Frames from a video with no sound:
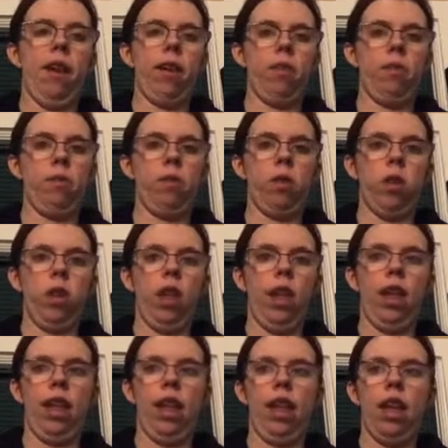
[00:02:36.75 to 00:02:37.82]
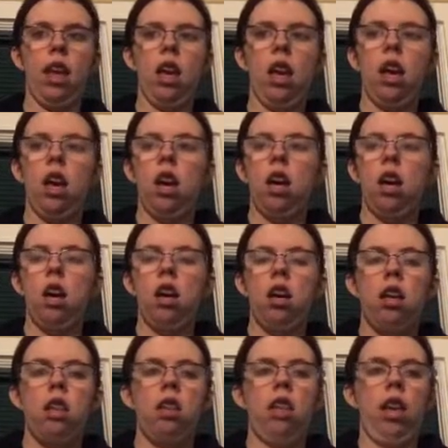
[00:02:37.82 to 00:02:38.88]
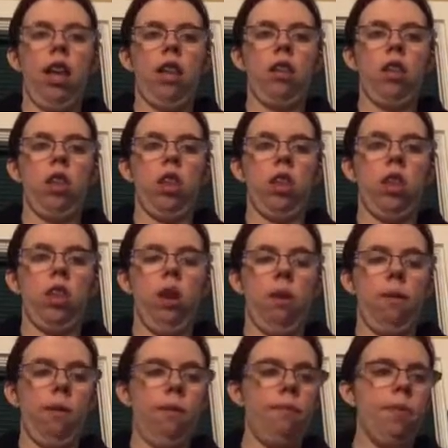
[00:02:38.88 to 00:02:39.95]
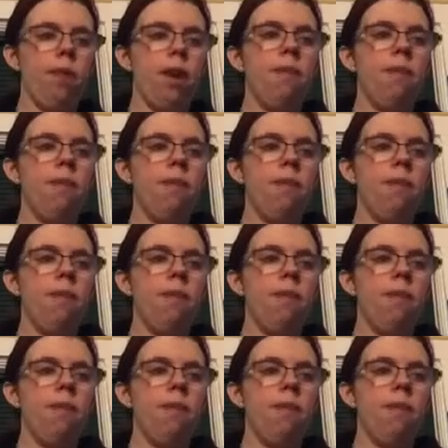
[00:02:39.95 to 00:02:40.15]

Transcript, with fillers: high school school ended, like after the third one.